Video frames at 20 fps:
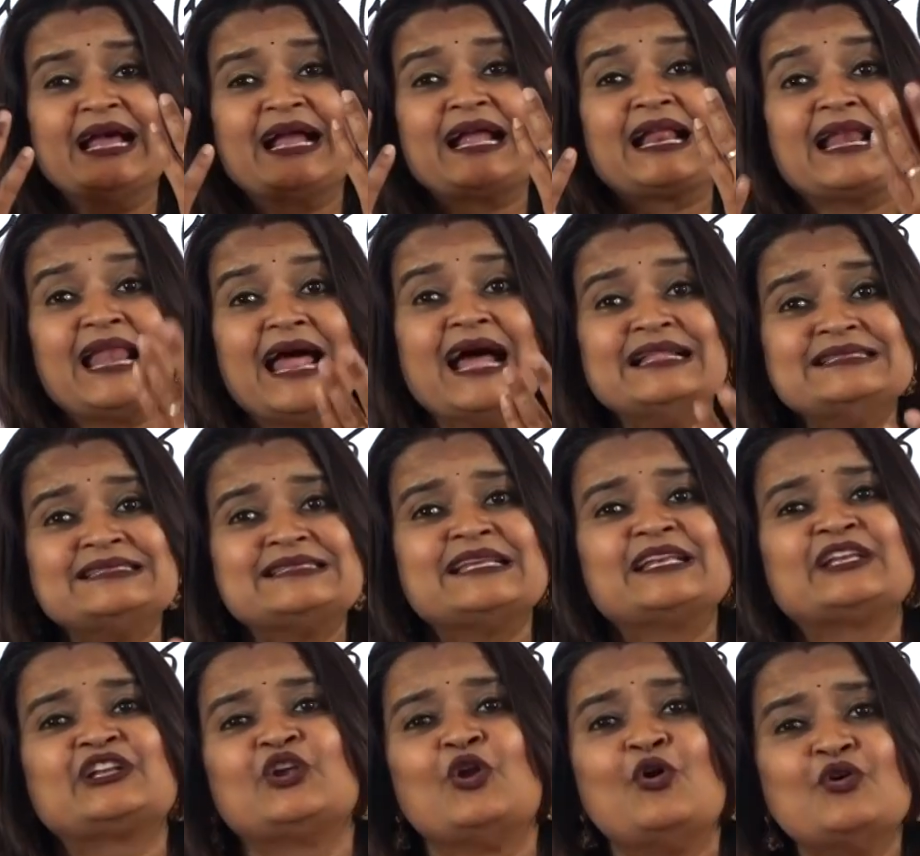a glance
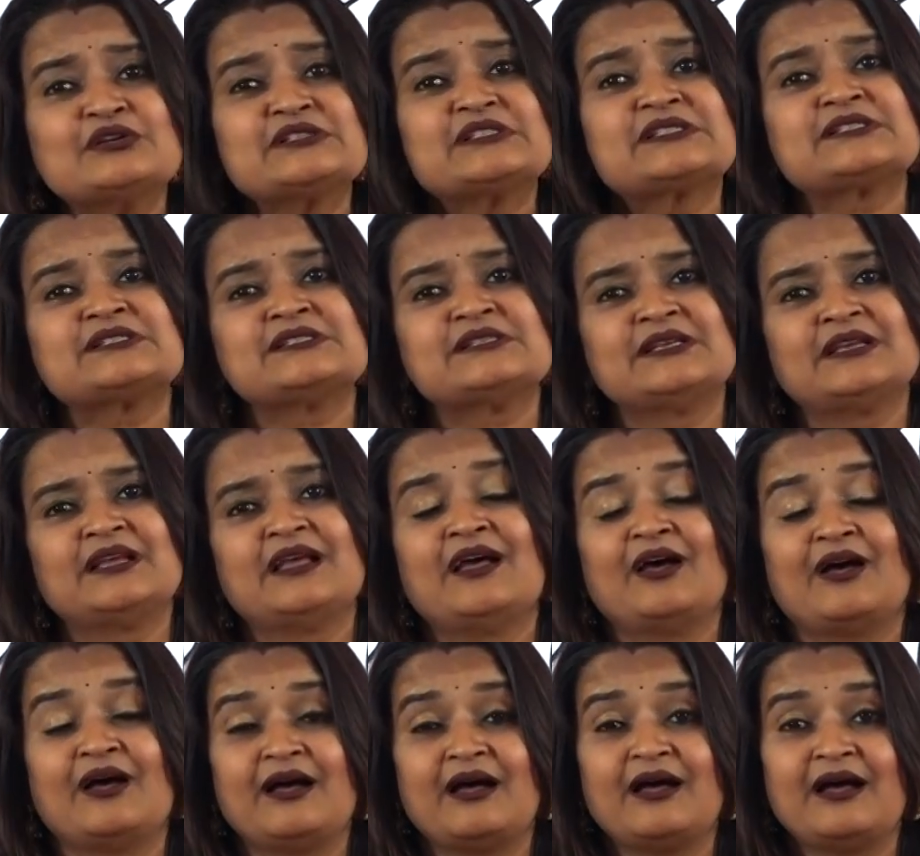it looks
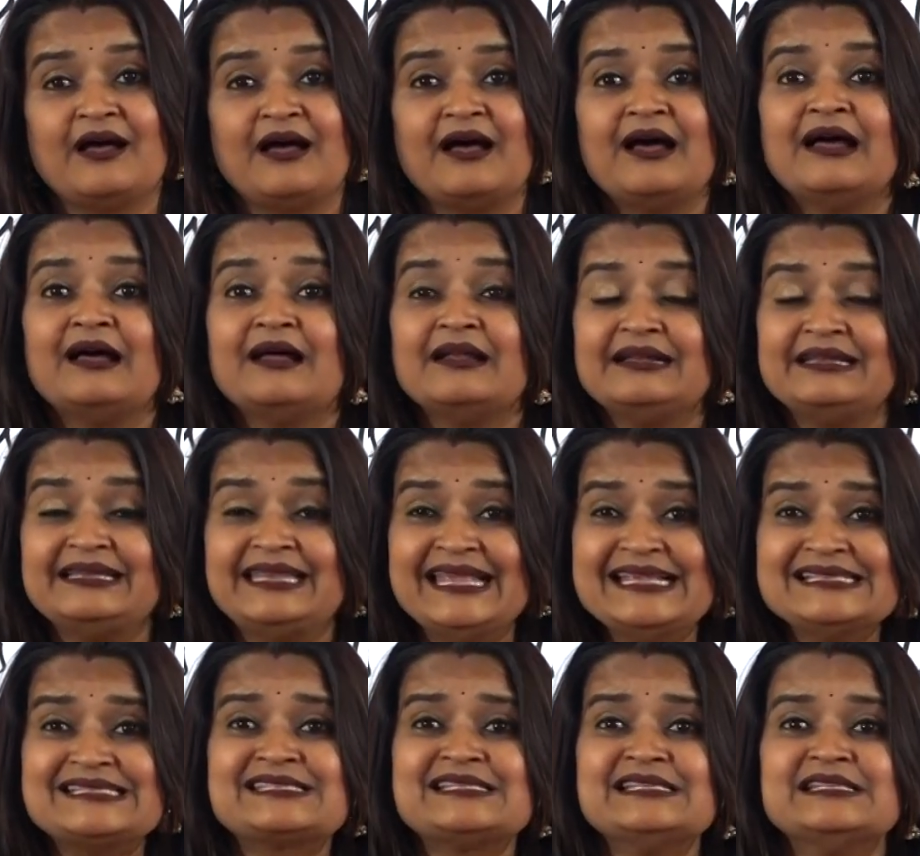
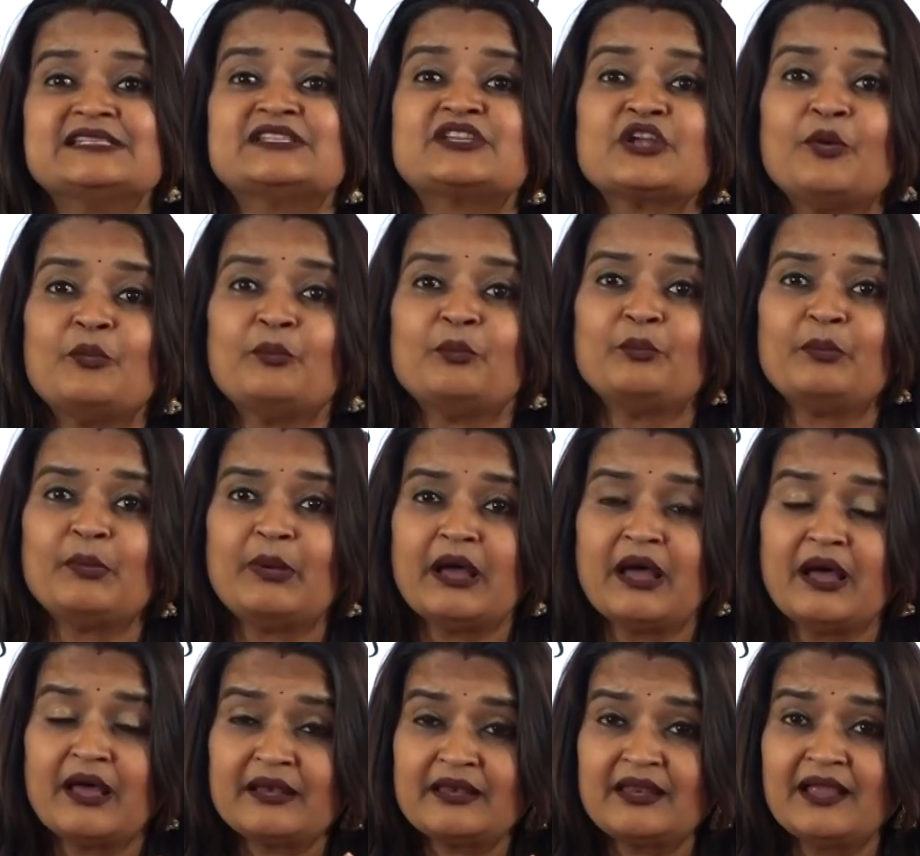decent,
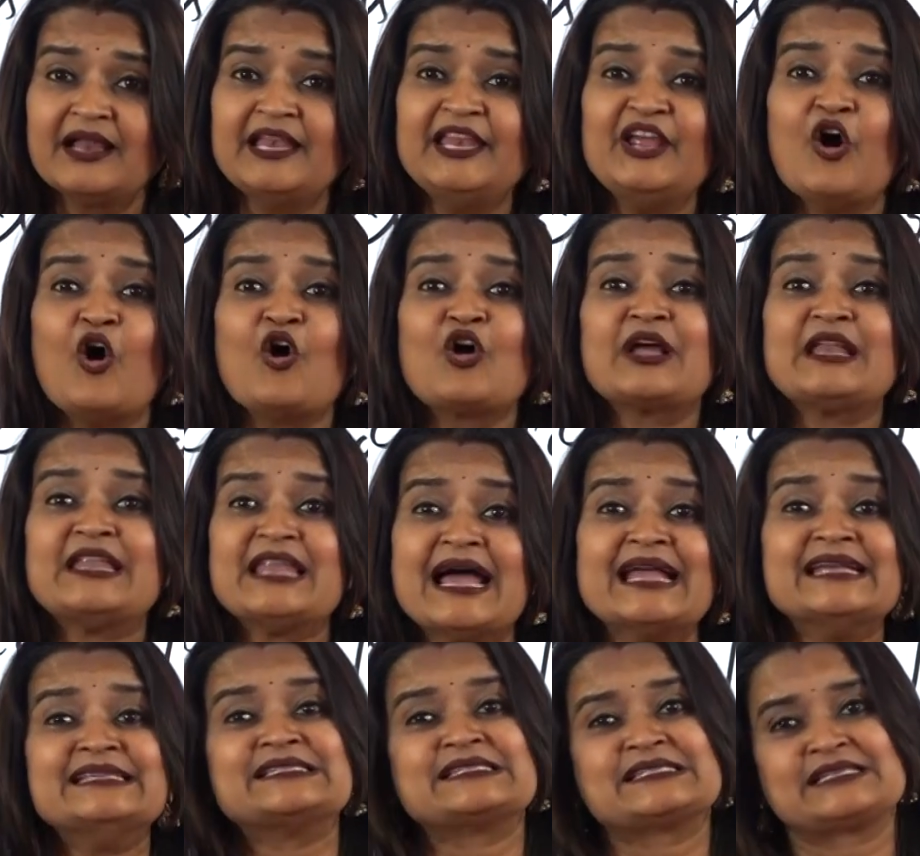really
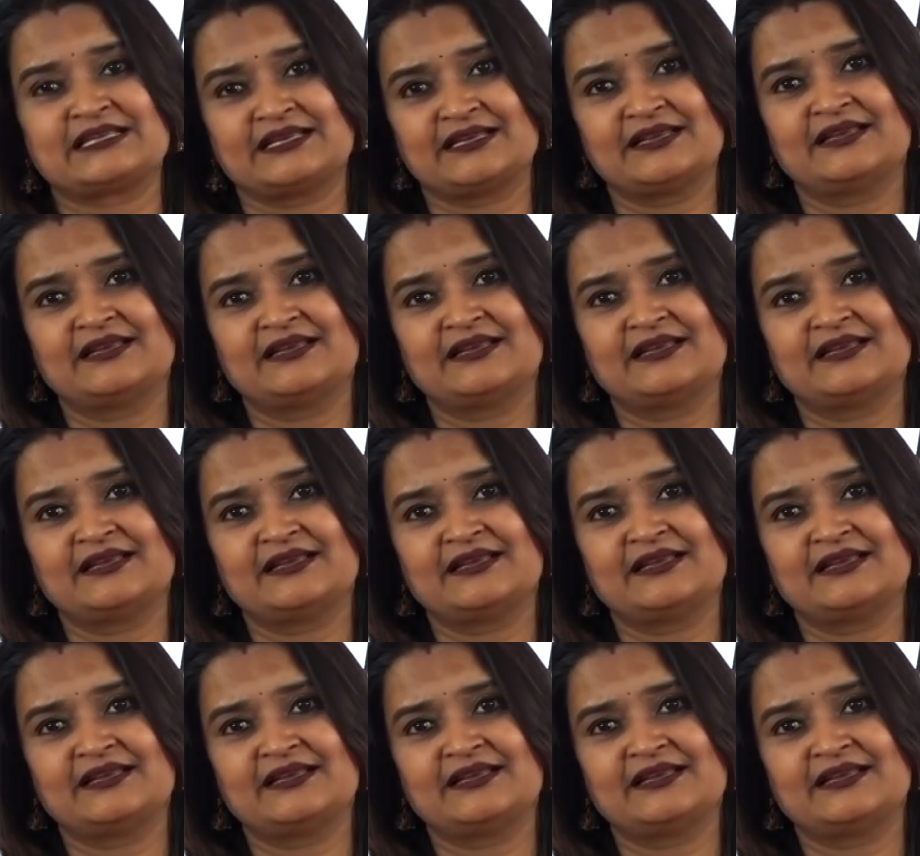organized